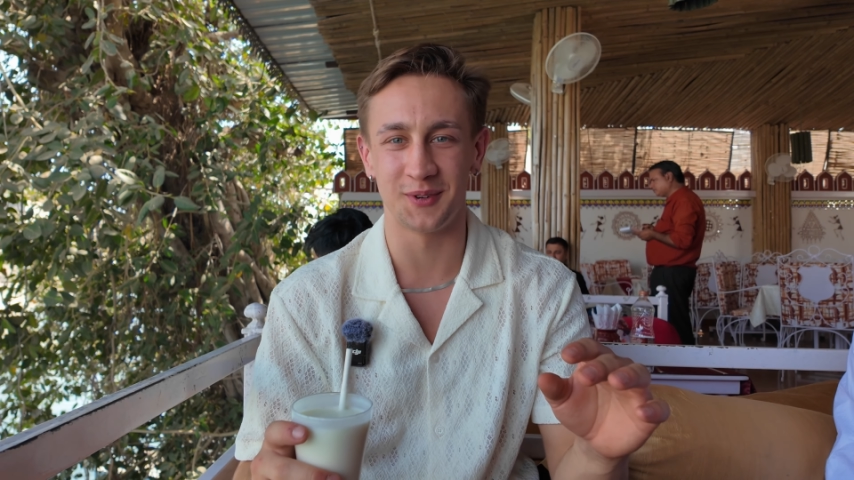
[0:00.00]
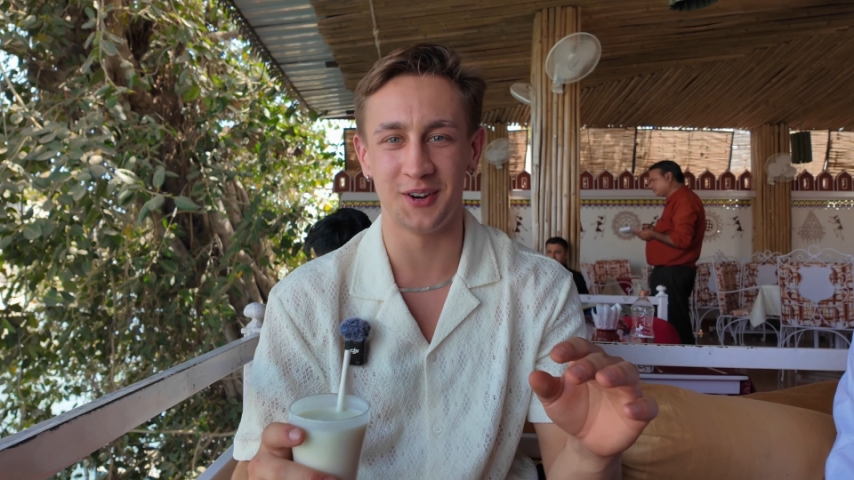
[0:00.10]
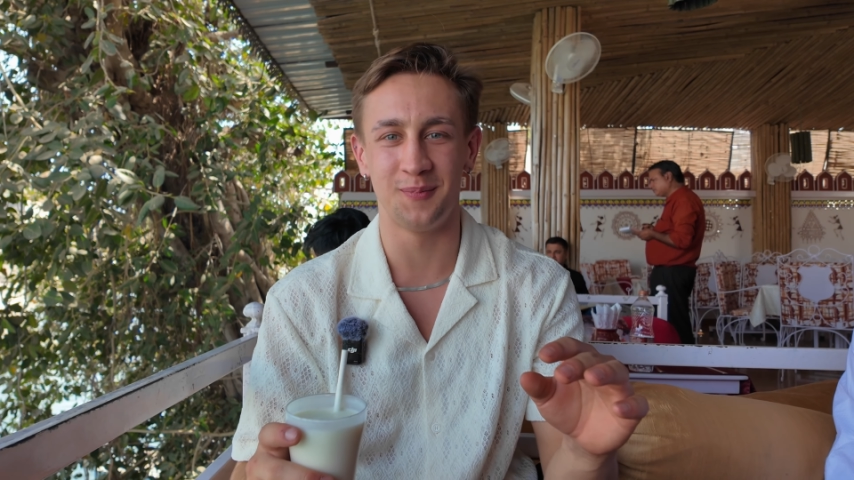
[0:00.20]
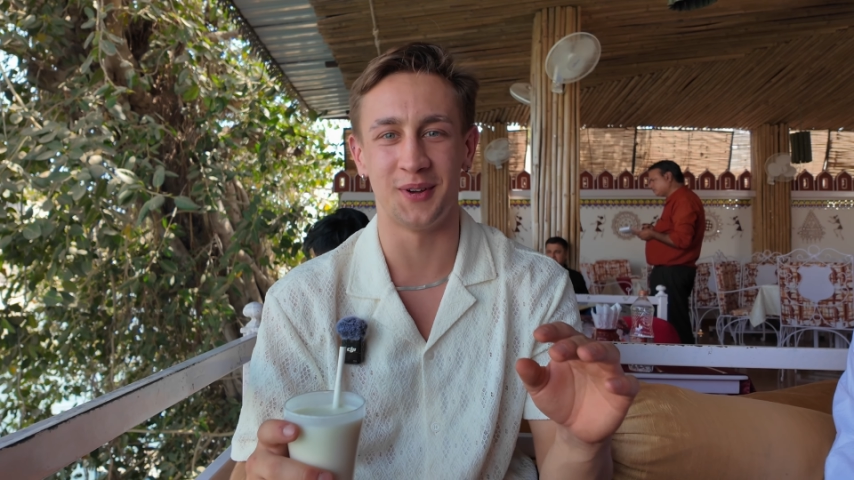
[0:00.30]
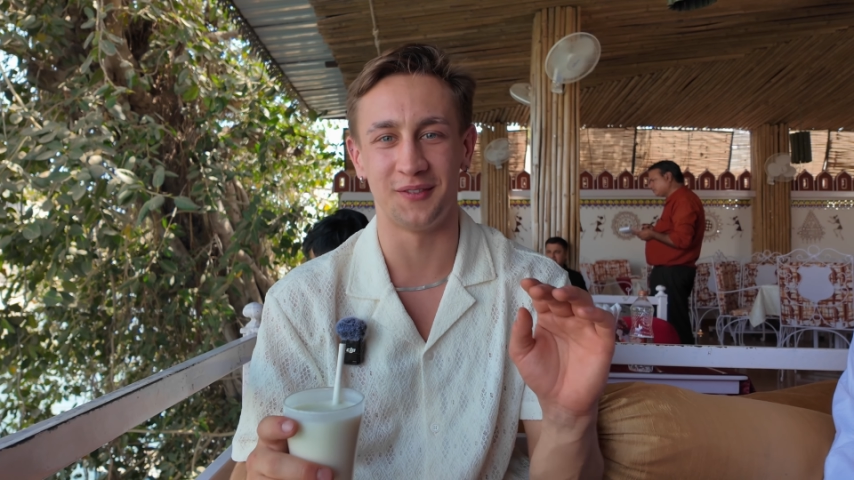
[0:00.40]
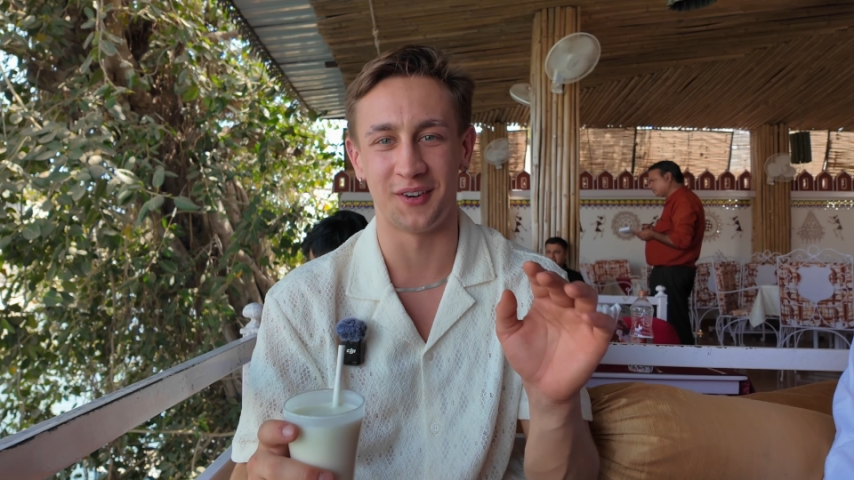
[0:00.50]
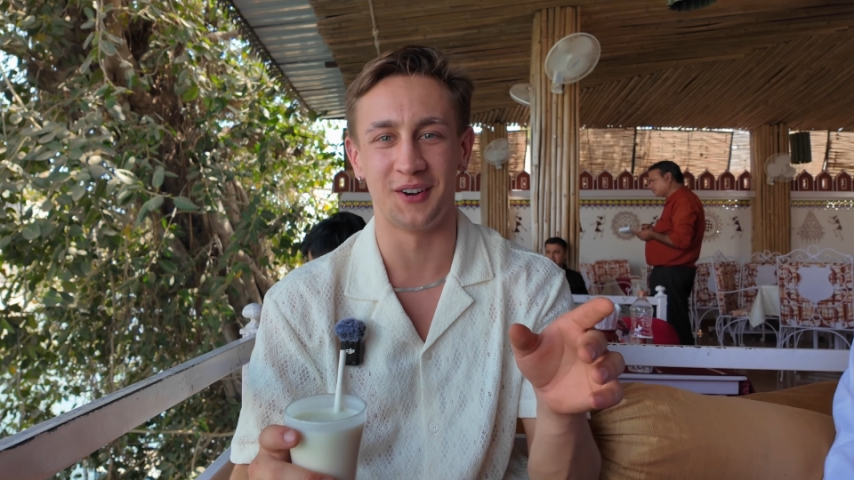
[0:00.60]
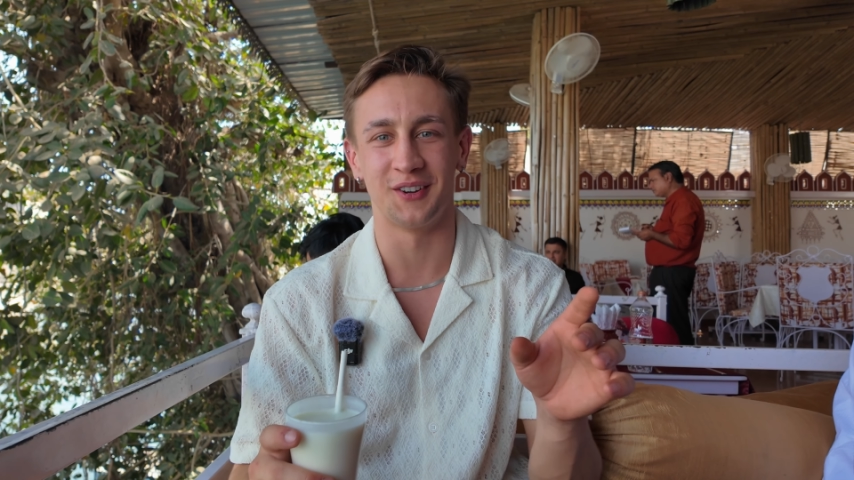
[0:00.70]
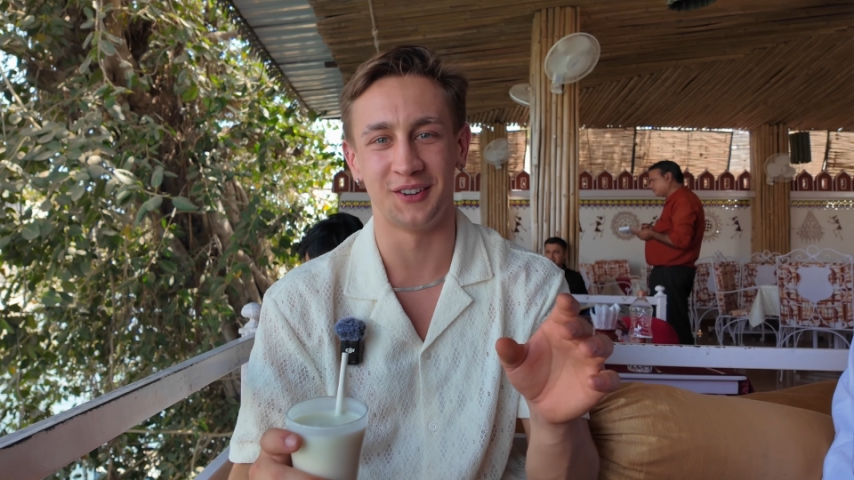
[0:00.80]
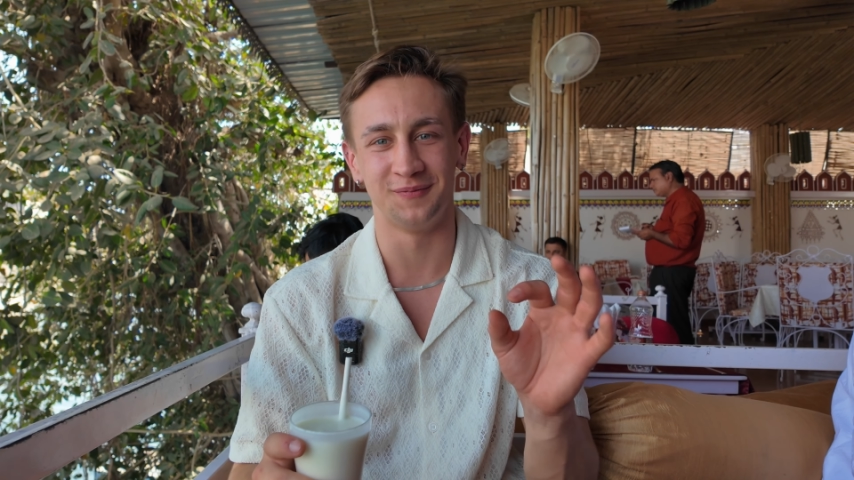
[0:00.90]
weird, but
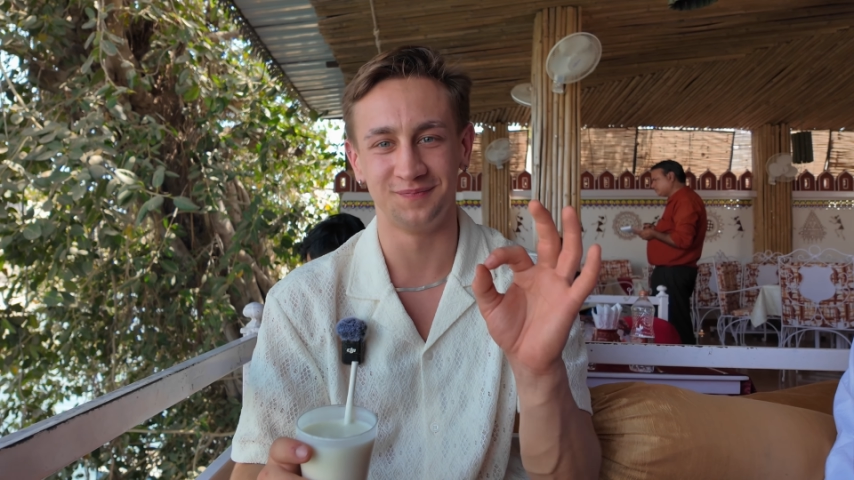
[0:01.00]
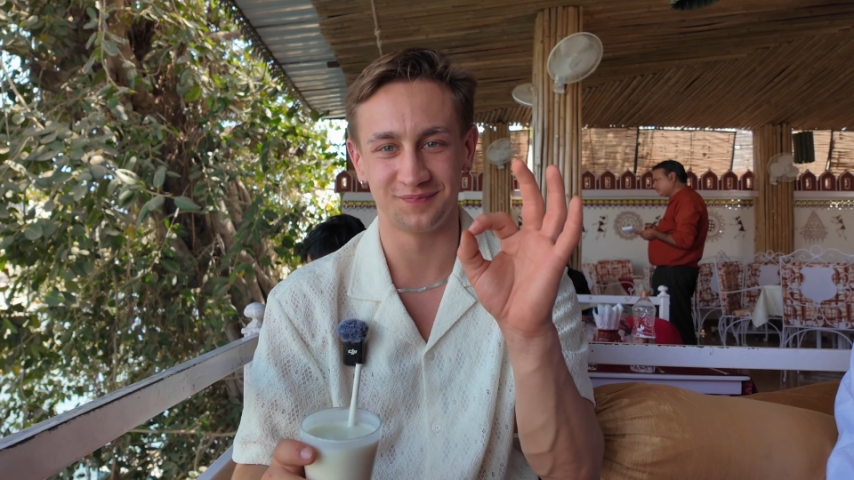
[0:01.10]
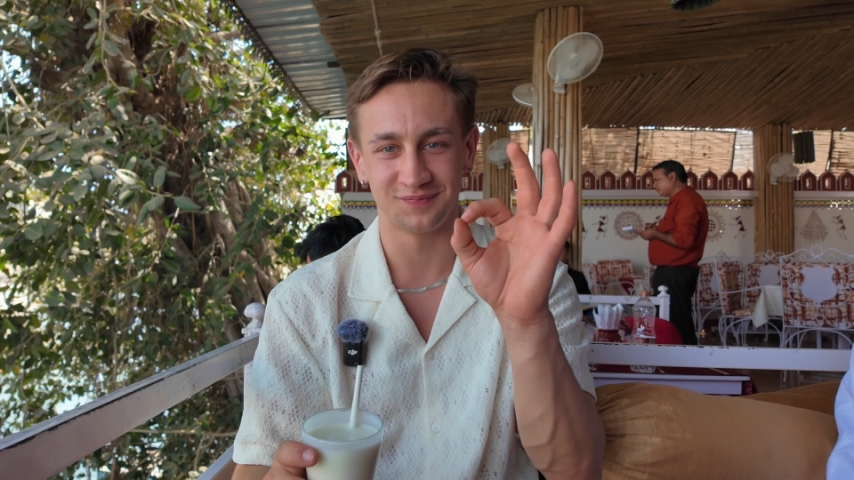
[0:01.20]
very good.